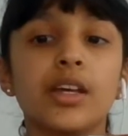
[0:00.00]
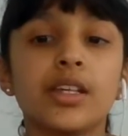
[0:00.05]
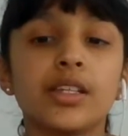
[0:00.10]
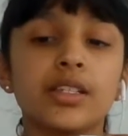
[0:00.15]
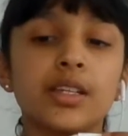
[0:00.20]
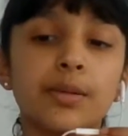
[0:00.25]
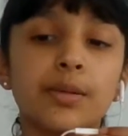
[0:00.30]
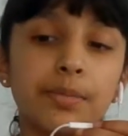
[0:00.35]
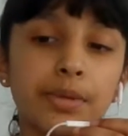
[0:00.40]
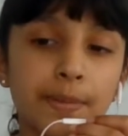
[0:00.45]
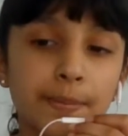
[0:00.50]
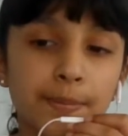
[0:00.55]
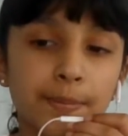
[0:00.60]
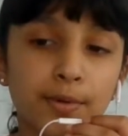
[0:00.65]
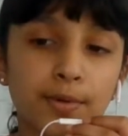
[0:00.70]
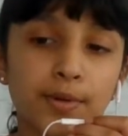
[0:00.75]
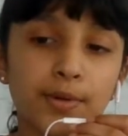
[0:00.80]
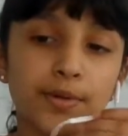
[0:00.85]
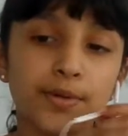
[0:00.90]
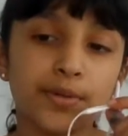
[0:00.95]
Some people
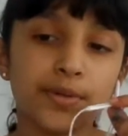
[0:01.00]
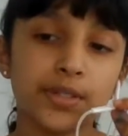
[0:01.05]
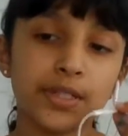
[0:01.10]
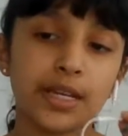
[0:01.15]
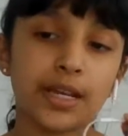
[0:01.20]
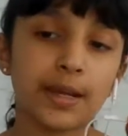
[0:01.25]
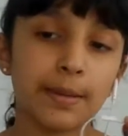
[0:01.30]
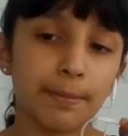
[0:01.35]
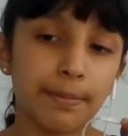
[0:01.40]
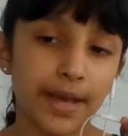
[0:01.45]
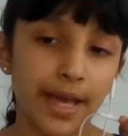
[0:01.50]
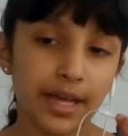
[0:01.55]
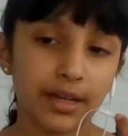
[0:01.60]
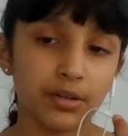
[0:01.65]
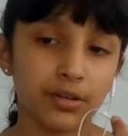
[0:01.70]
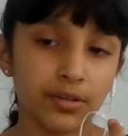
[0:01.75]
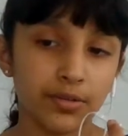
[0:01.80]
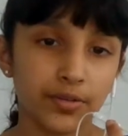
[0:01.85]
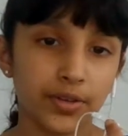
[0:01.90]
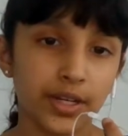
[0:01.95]
use like
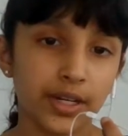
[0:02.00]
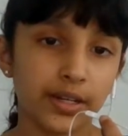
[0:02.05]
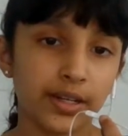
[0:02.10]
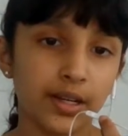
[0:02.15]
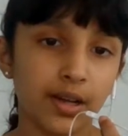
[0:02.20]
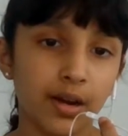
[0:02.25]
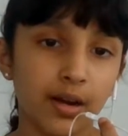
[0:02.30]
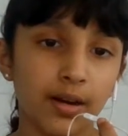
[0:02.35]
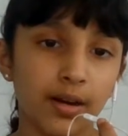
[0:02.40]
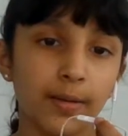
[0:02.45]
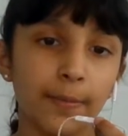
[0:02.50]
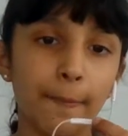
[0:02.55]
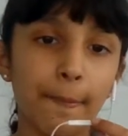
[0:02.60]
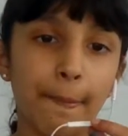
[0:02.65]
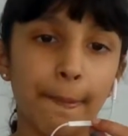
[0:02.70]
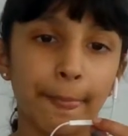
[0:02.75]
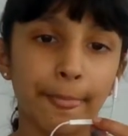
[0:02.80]
bad graffiti art